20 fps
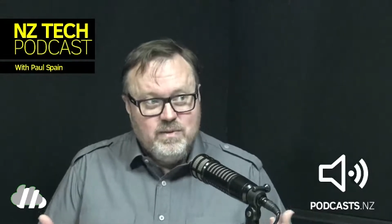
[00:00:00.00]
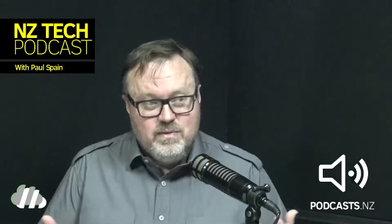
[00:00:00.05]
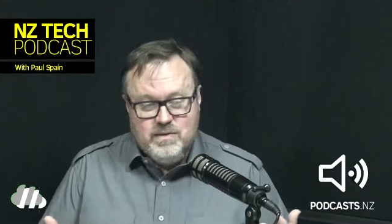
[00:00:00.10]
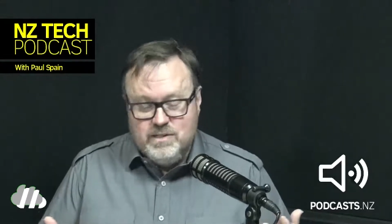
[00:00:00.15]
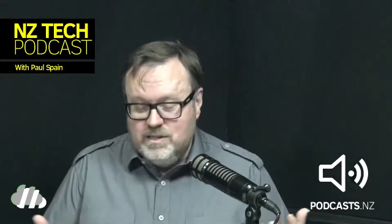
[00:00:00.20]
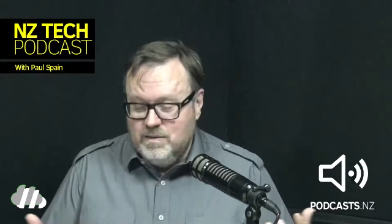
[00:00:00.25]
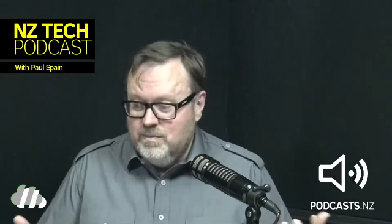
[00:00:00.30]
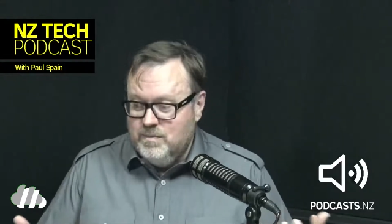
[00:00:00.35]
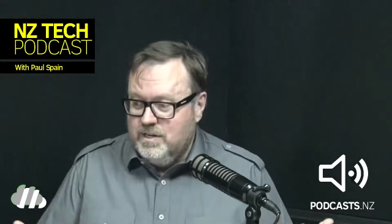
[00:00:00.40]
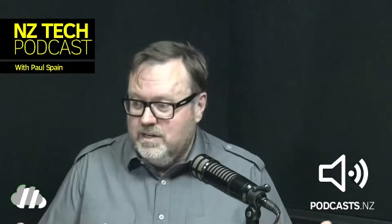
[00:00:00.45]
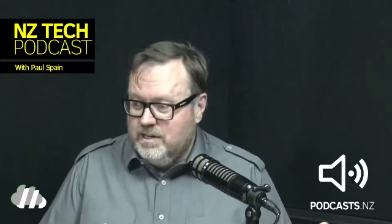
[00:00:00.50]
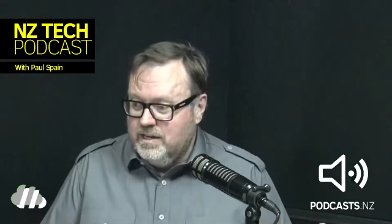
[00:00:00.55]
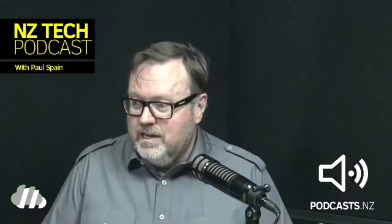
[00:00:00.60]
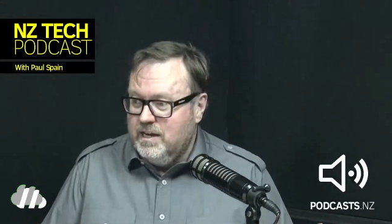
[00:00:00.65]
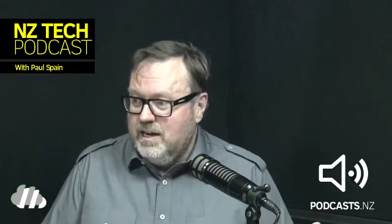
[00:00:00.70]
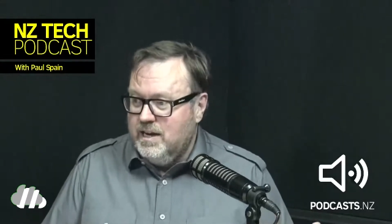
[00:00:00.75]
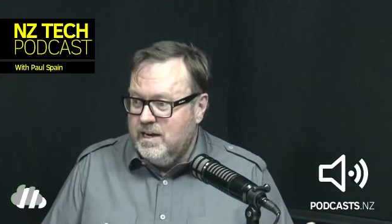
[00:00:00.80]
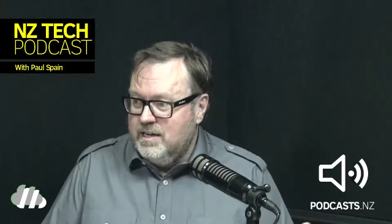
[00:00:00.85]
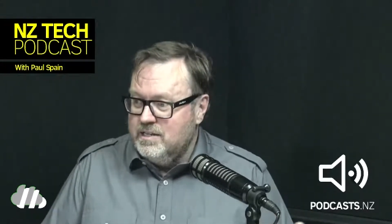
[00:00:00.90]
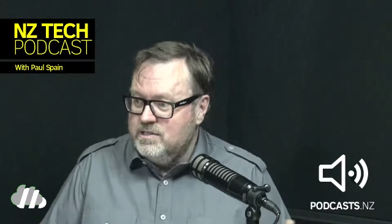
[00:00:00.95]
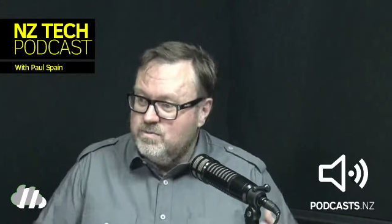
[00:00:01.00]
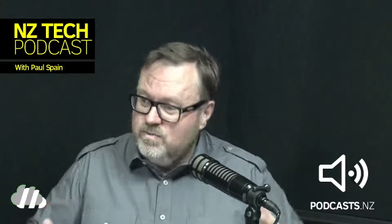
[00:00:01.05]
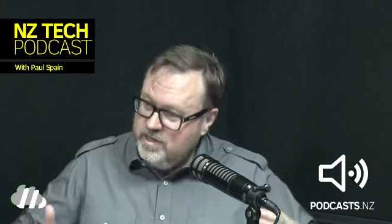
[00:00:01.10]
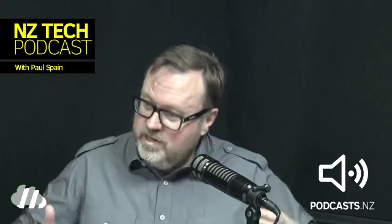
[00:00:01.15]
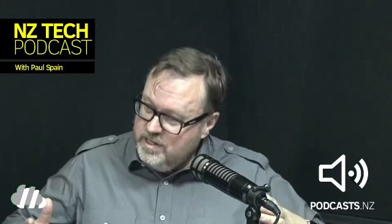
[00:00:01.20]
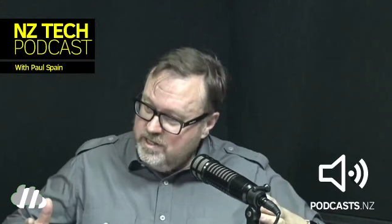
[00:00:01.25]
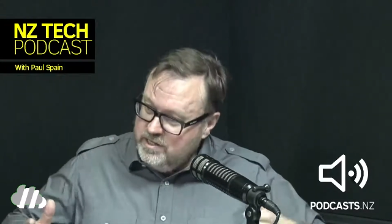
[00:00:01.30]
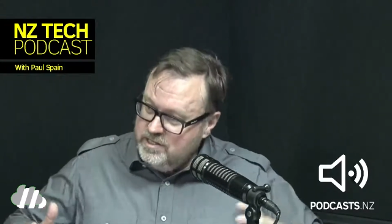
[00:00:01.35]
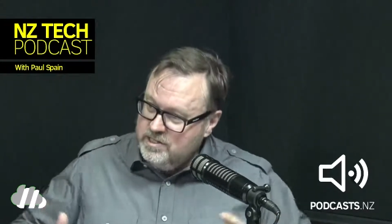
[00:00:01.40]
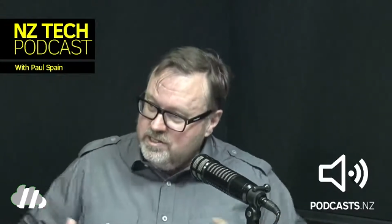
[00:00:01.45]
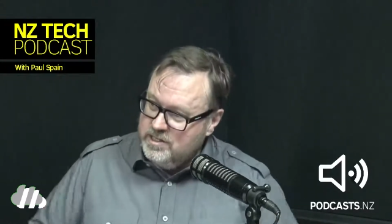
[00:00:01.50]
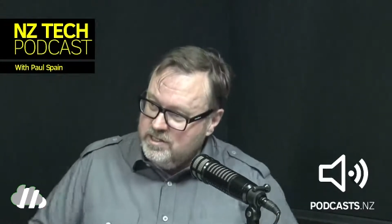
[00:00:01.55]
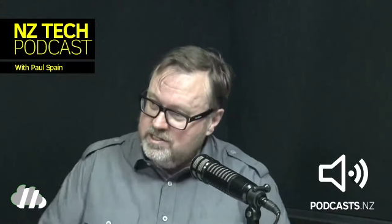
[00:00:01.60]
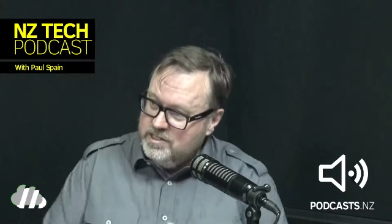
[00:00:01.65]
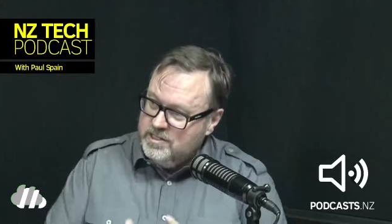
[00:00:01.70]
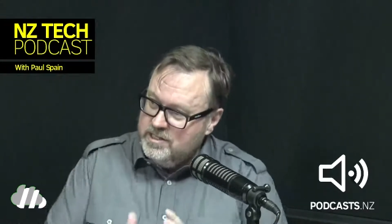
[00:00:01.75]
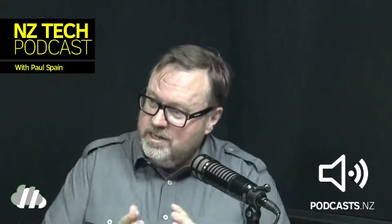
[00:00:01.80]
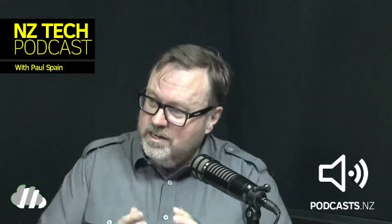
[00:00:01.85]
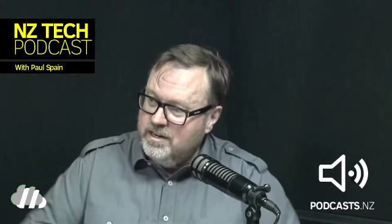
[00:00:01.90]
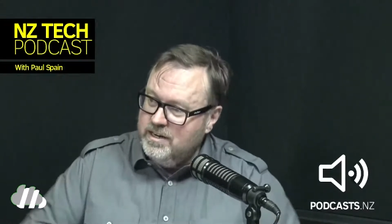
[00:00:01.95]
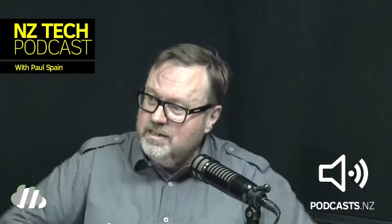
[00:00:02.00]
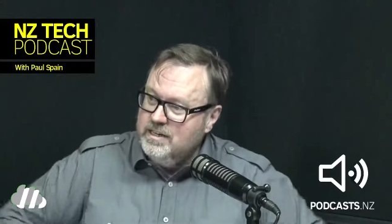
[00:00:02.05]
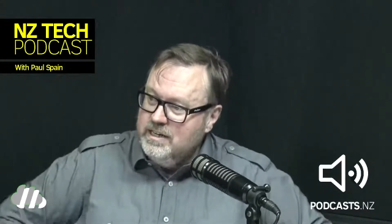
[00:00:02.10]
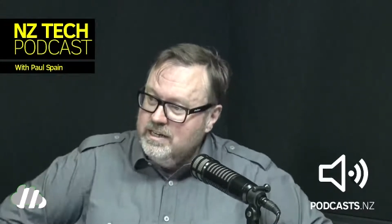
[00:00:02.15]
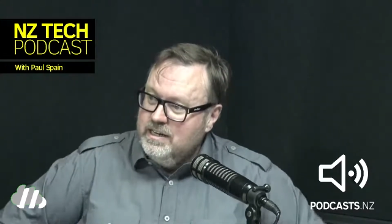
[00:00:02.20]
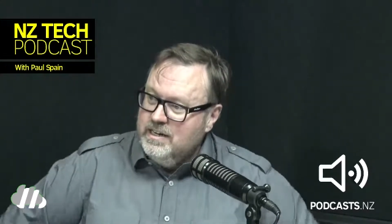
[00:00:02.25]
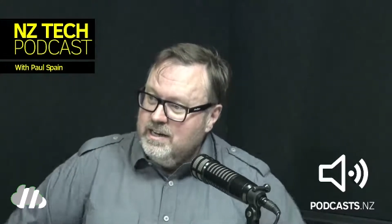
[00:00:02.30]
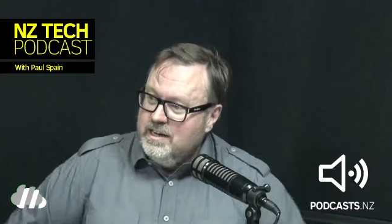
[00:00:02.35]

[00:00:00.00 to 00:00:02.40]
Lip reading: similar class where there's just an